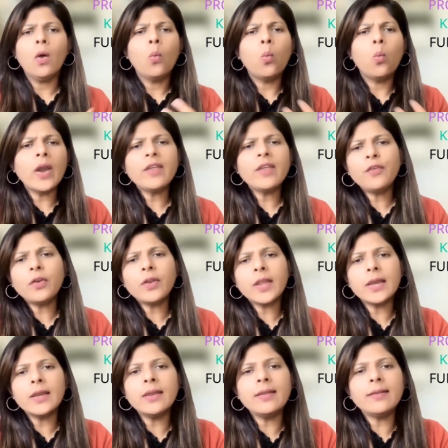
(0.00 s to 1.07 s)
What if your
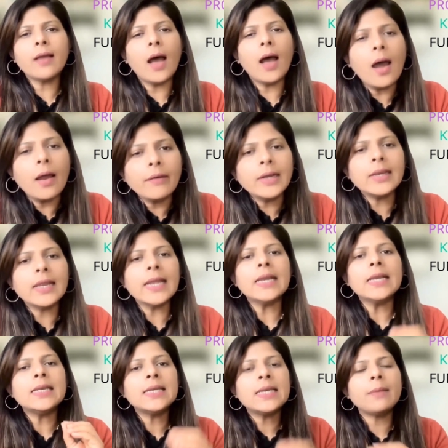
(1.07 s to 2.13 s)
kidneys aren't
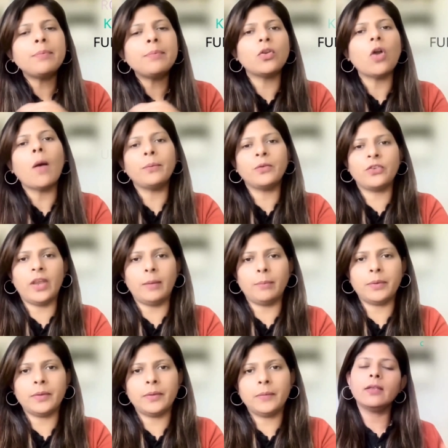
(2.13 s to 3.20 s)
in tip top
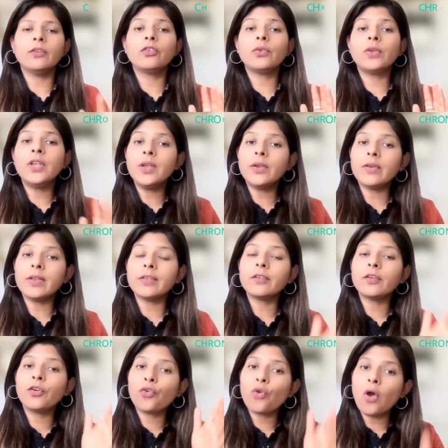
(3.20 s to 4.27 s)
shape? So here is
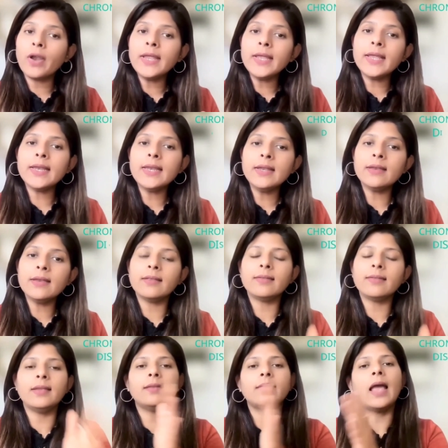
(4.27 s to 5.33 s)
chronic kidney
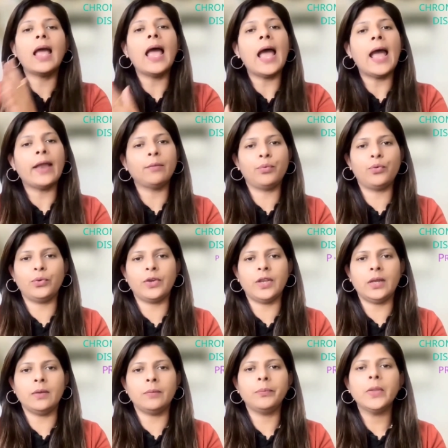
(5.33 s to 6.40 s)
disease and
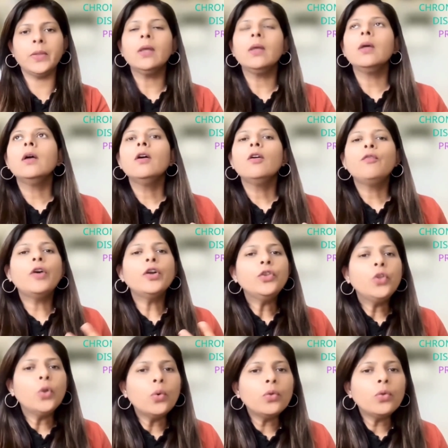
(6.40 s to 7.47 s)
protein. For
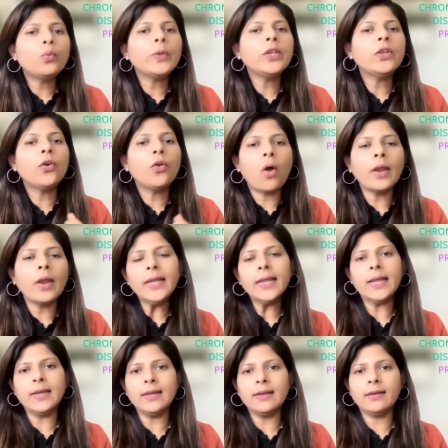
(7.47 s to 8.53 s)
those with chronic
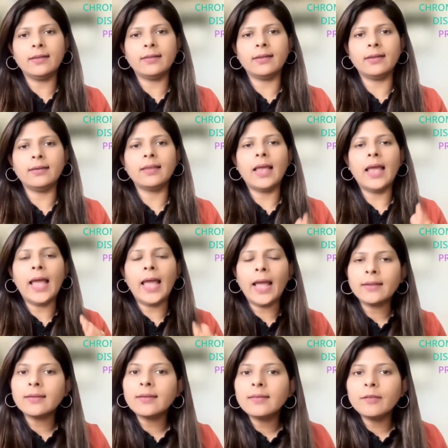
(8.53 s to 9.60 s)
kidney disease,
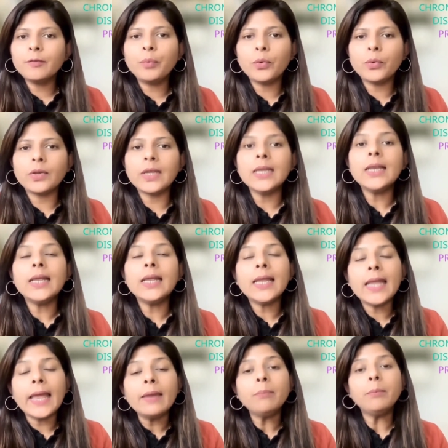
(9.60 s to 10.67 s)
excessive protein
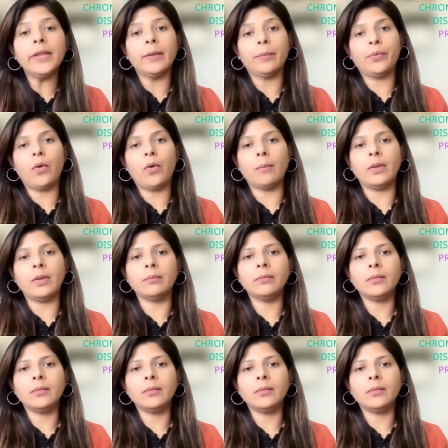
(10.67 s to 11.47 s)
can be a problem.